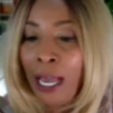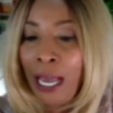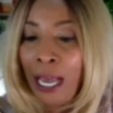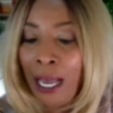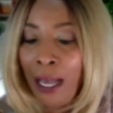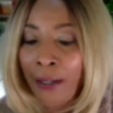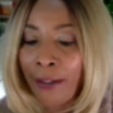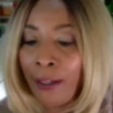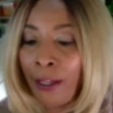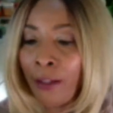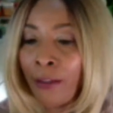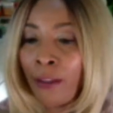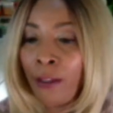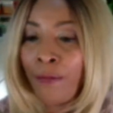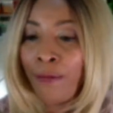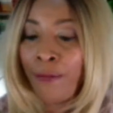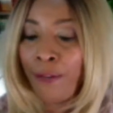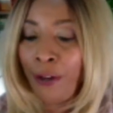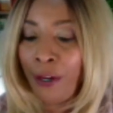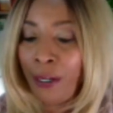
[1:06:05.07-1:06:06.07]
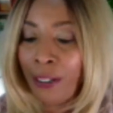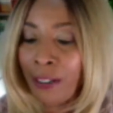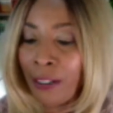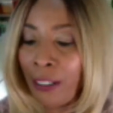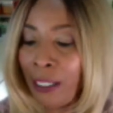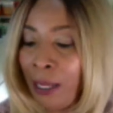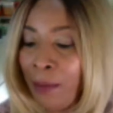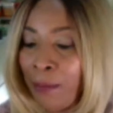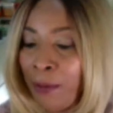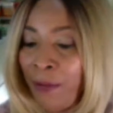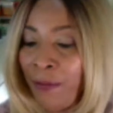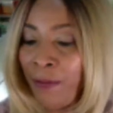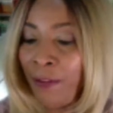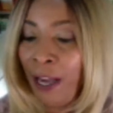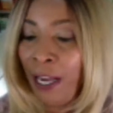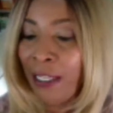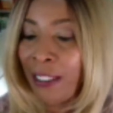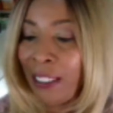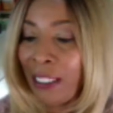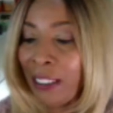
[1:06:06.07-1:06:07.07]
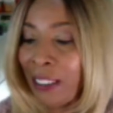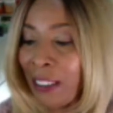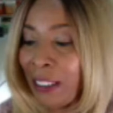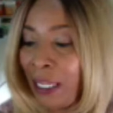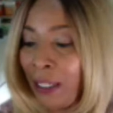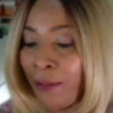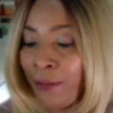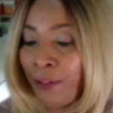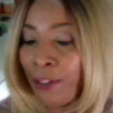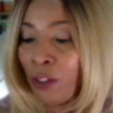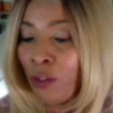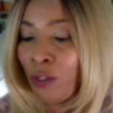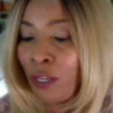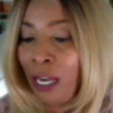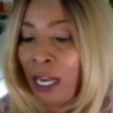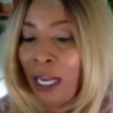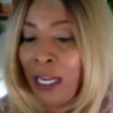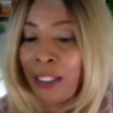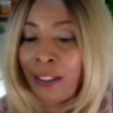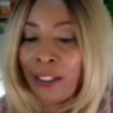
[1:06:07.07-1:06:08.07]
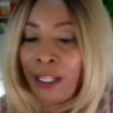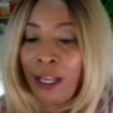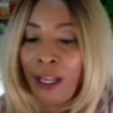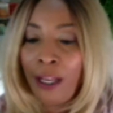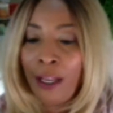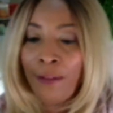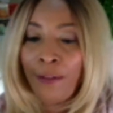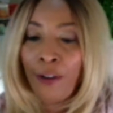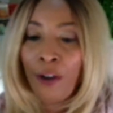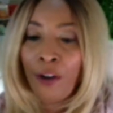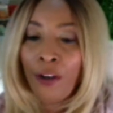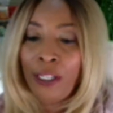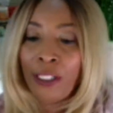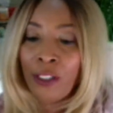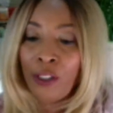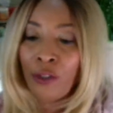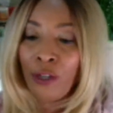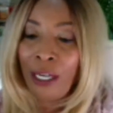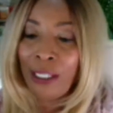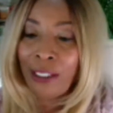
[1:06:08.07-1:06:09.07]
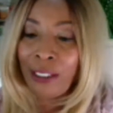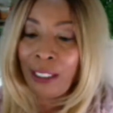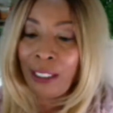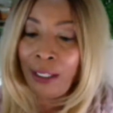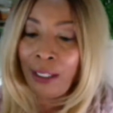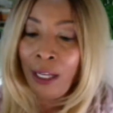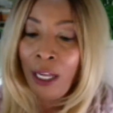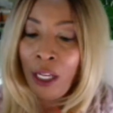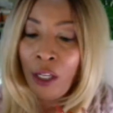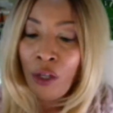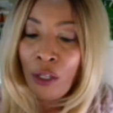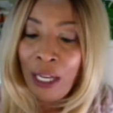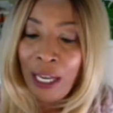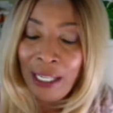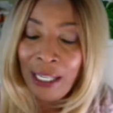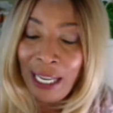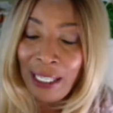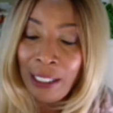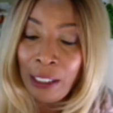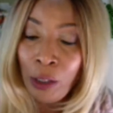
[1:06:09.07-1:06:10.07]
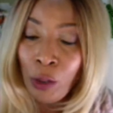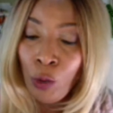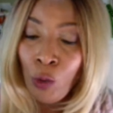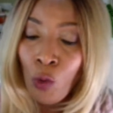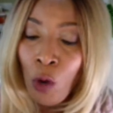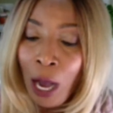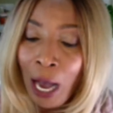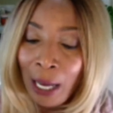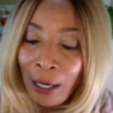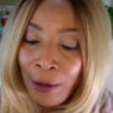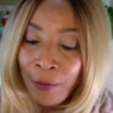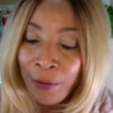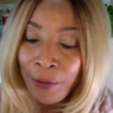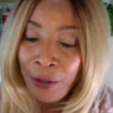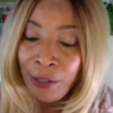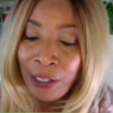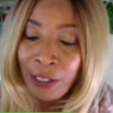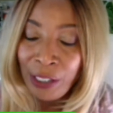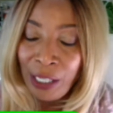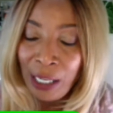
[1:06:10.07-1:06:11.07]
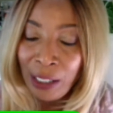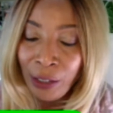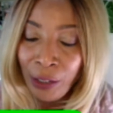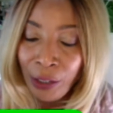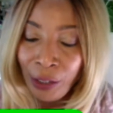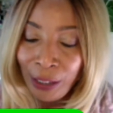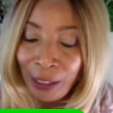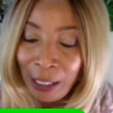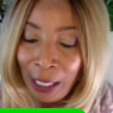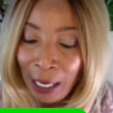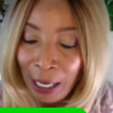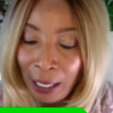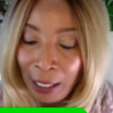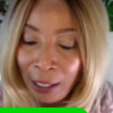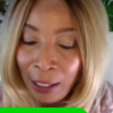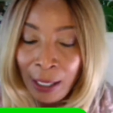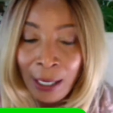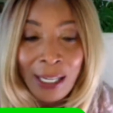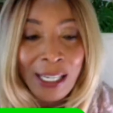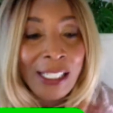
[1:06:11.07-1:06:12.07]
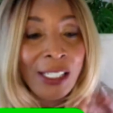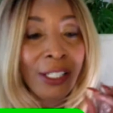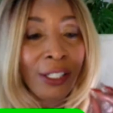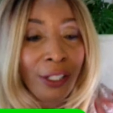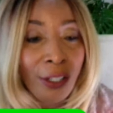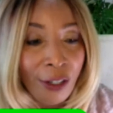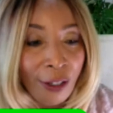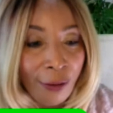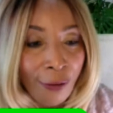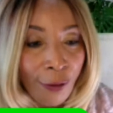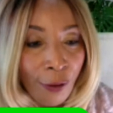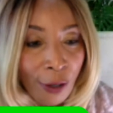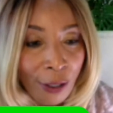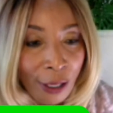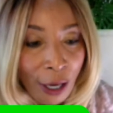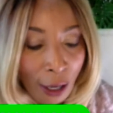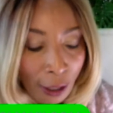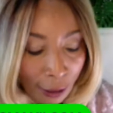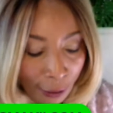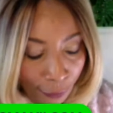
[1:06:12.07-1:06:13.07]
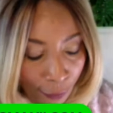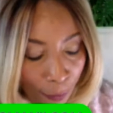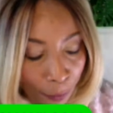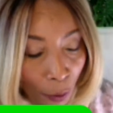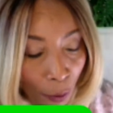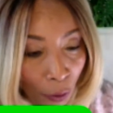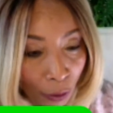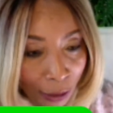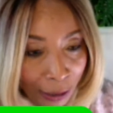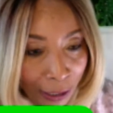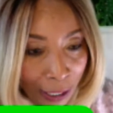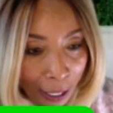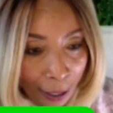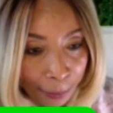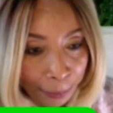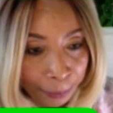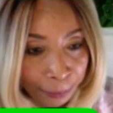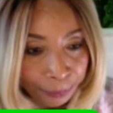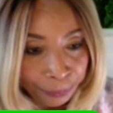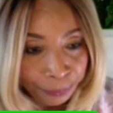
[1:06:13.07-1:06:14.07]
And the first, let me find that set for you guys. If you're interested, you can get the two aloe vera gel today. It's $34 for both of them.